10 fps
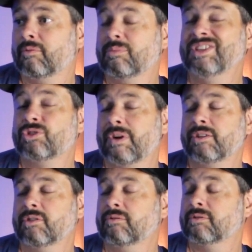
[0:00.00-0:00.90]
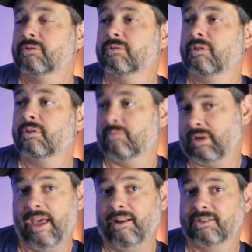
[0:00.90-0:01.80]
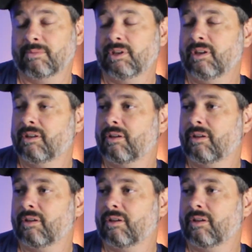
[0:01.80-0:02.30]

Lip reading: B string note, and it's a B.